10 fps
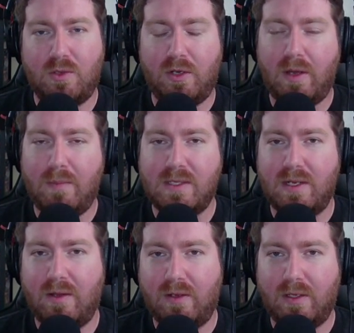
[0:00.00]
you're not missing
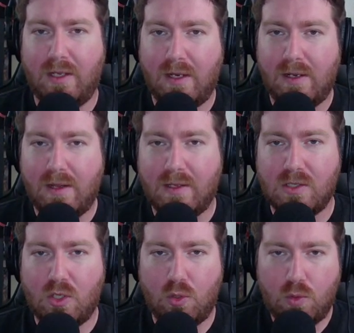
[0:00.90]
out on any of this
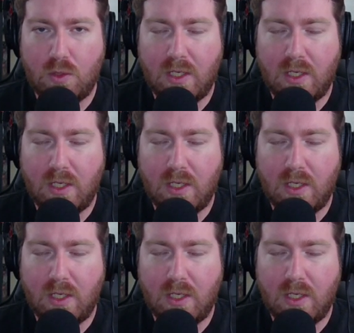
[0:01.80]
cool